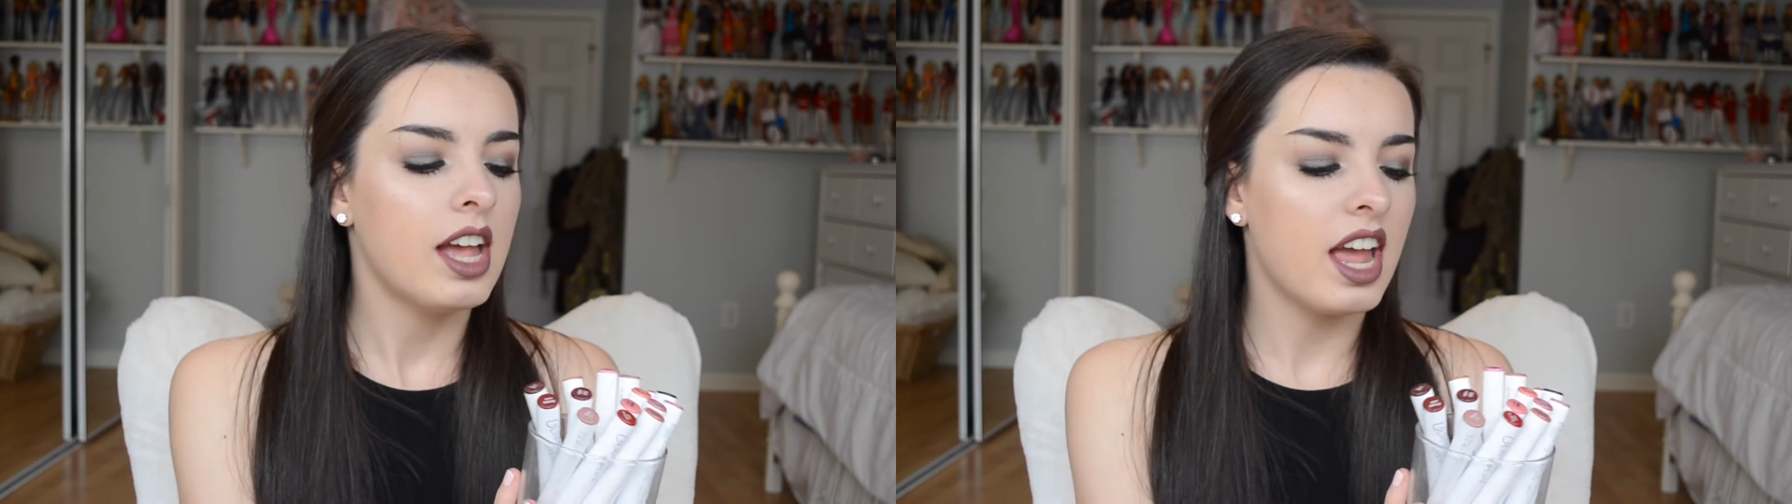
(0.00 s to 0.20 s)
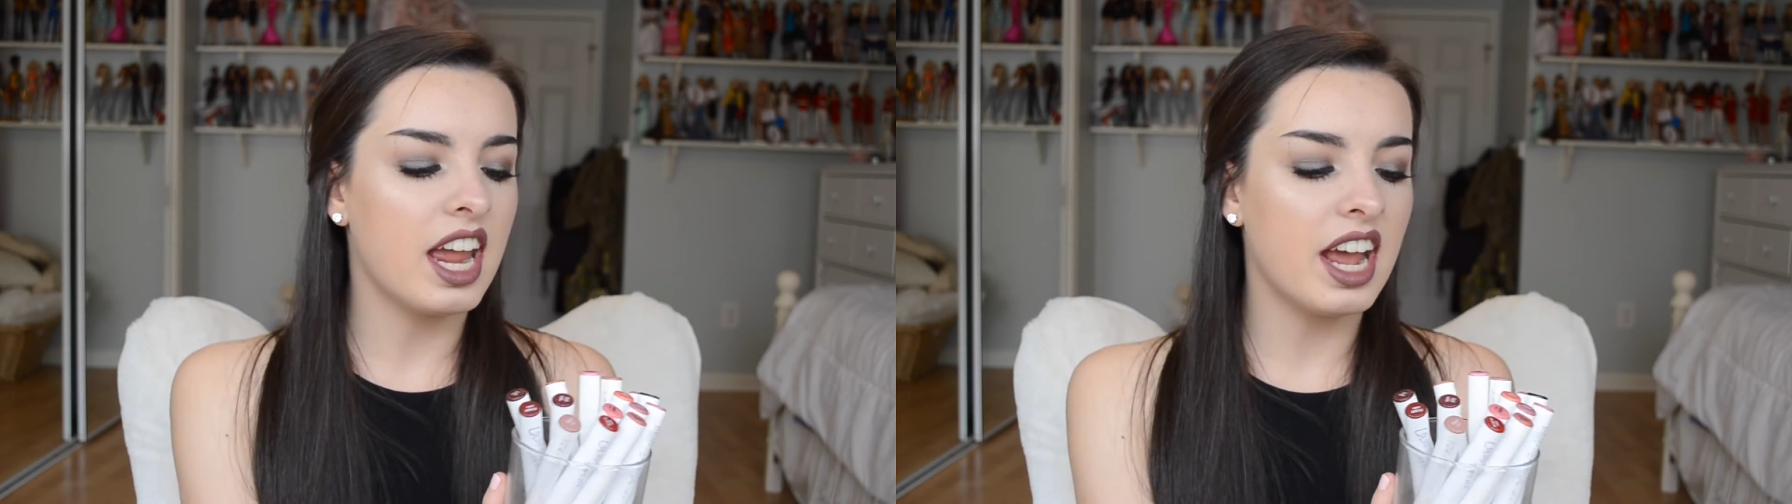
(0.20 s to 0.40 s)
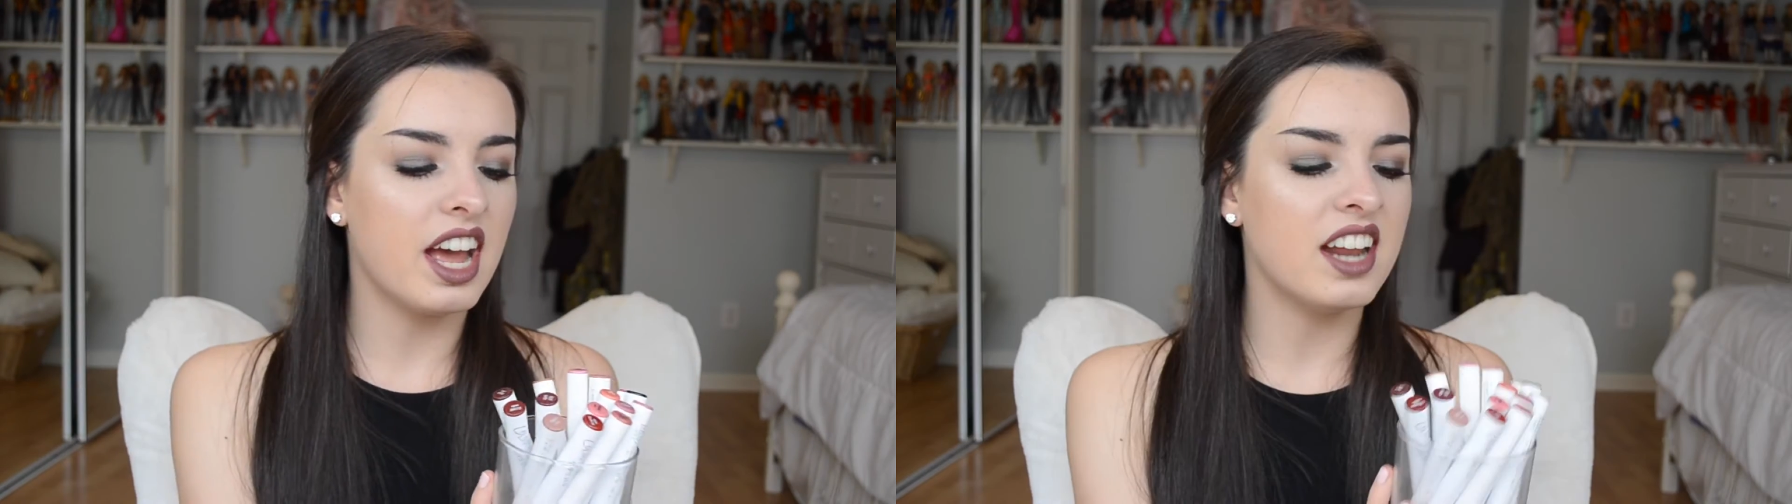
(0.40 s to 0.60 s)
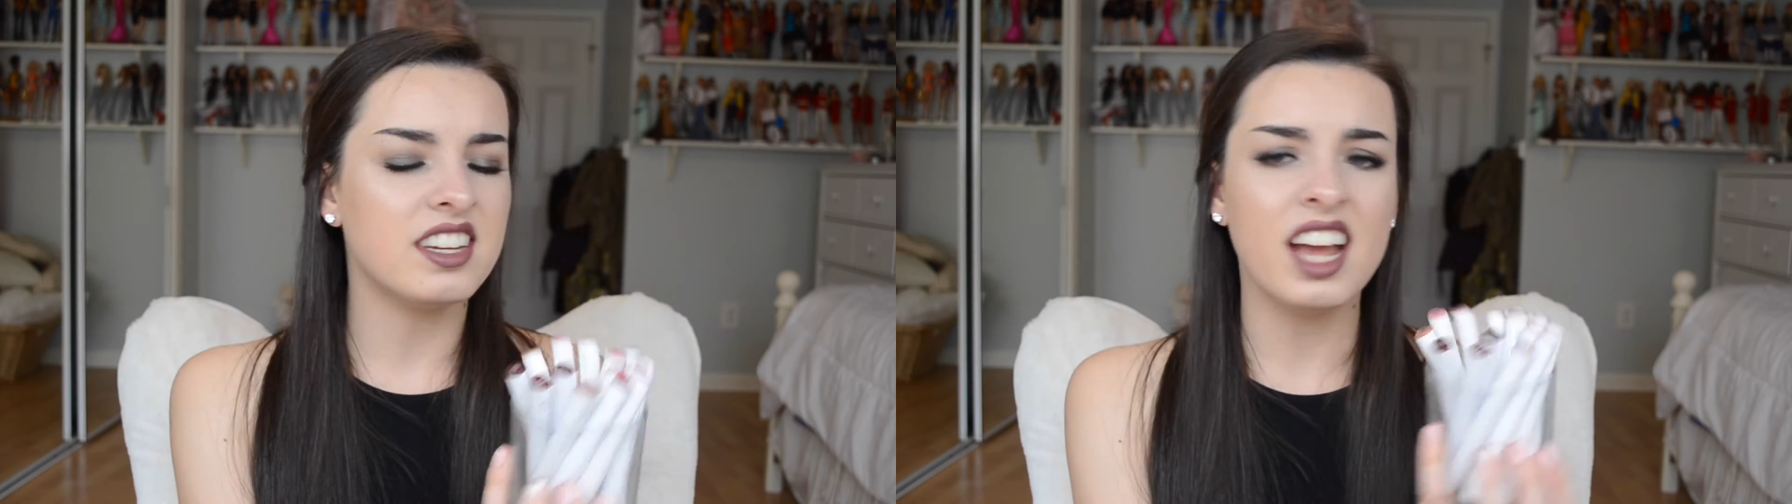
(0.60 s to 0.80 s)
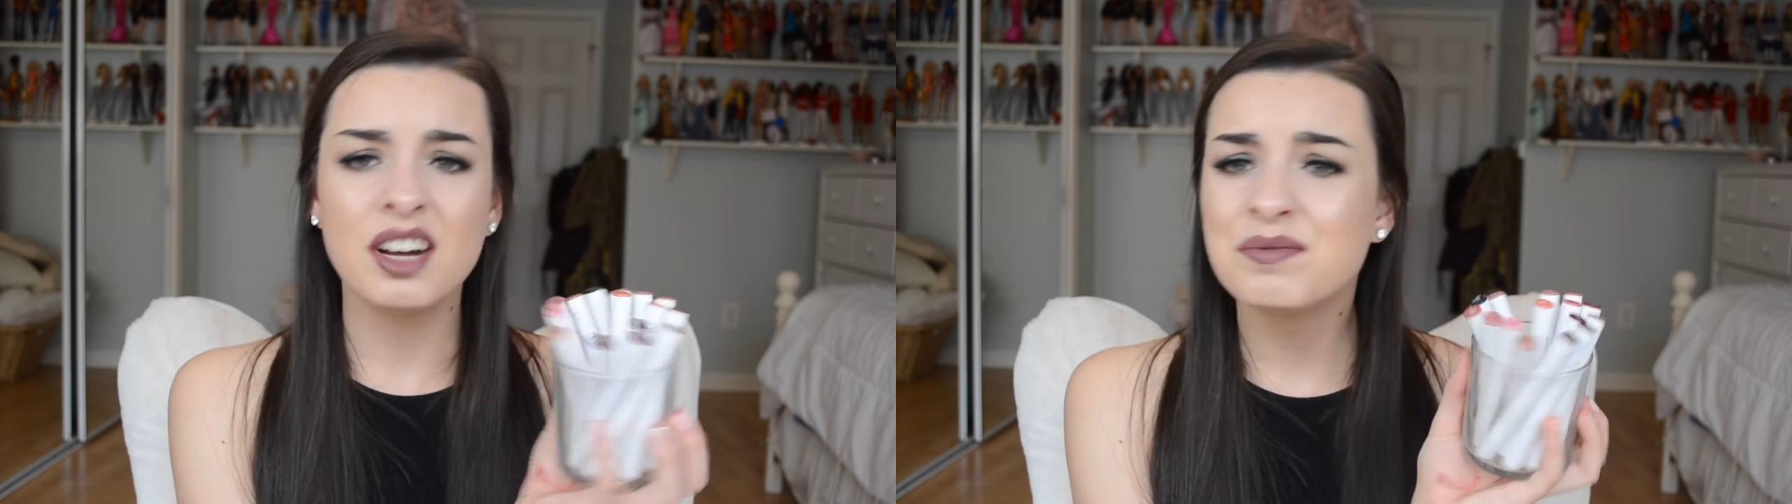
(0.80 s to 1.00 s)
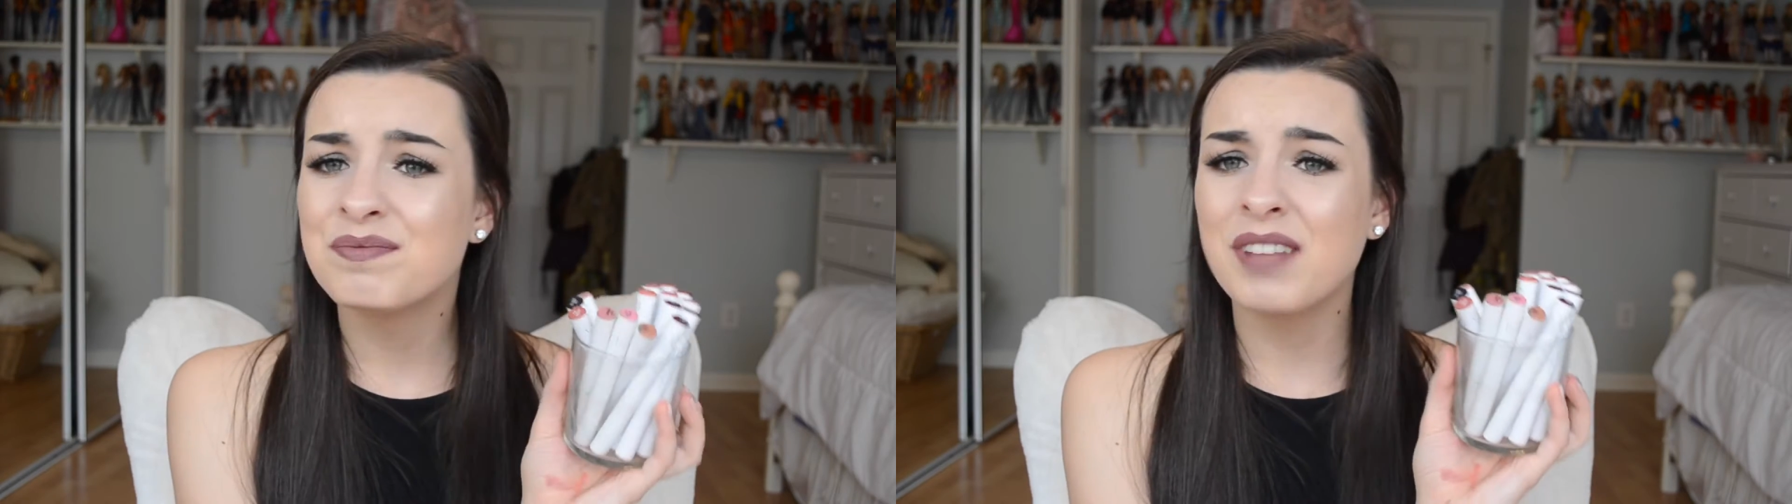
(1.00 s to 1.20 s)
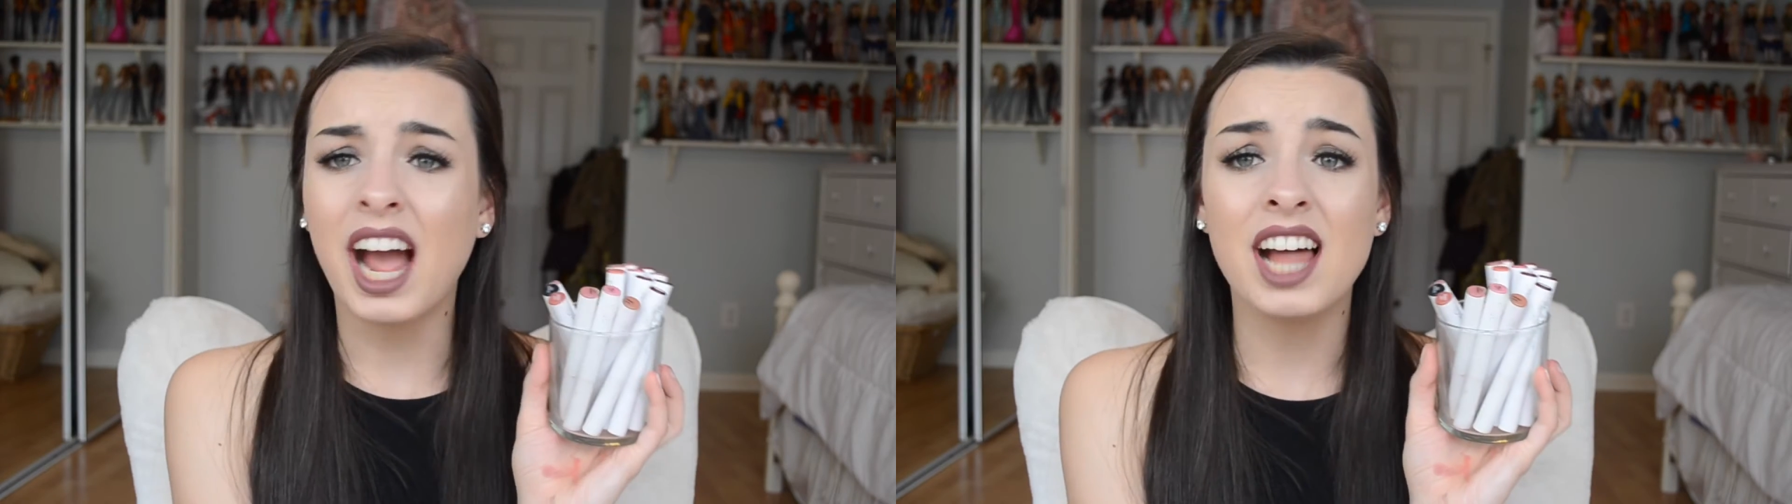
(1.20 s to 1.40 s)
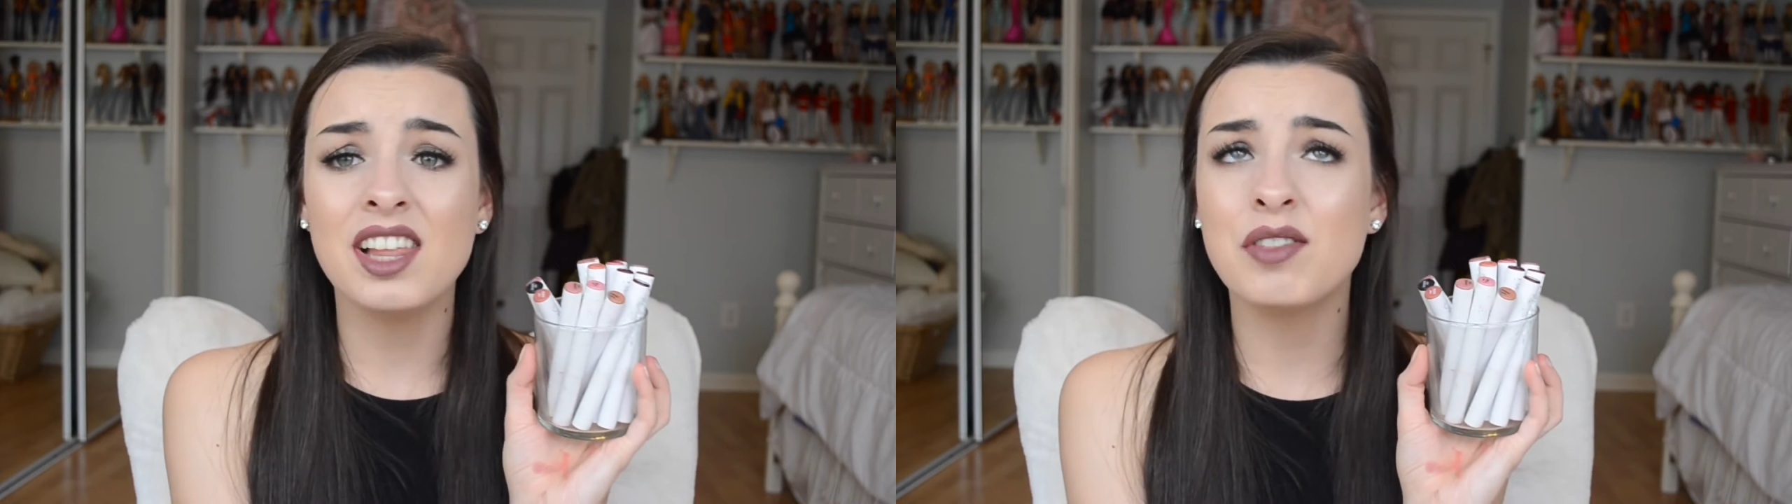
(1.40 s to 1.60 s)
And yeah,
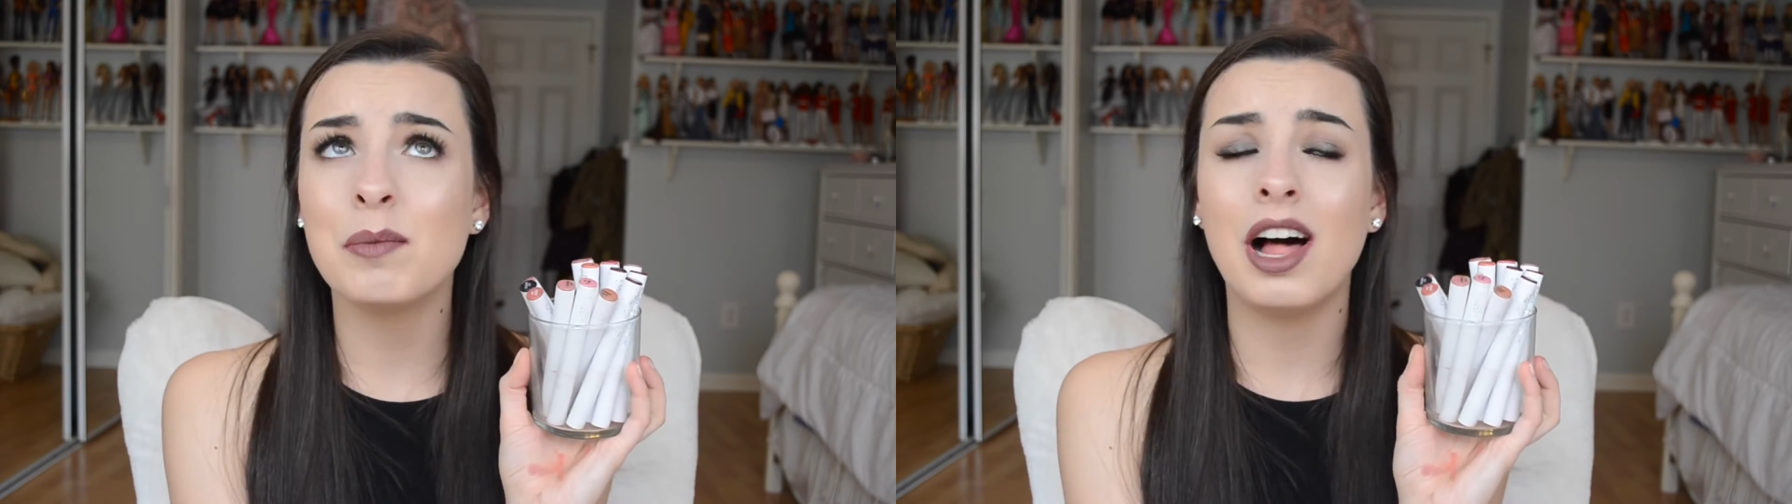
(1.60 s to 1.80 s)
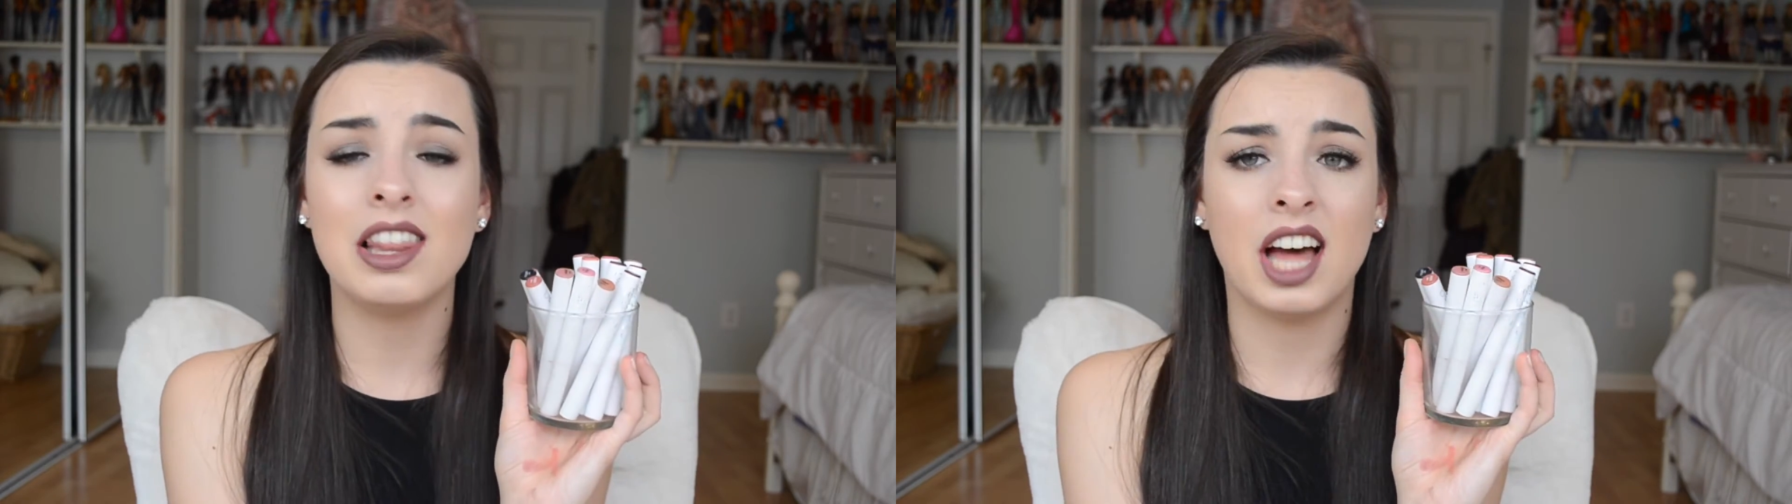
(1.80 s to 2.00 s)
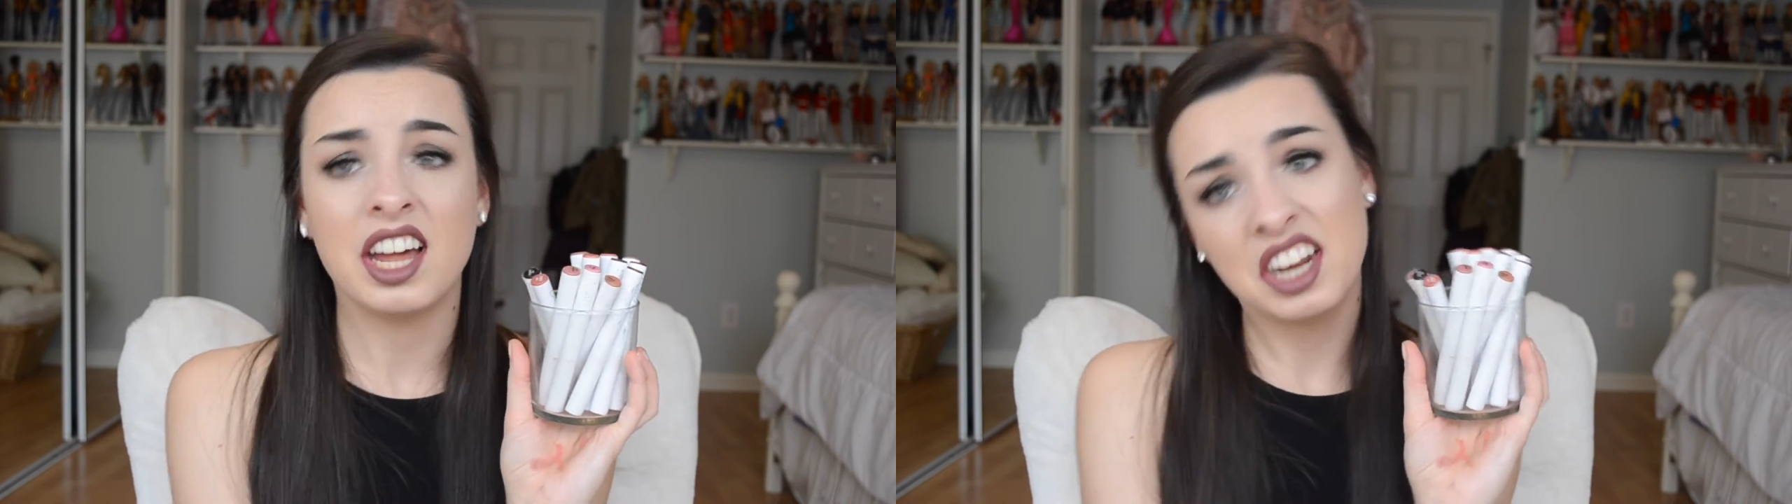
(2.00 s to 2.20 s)
I love them a lot.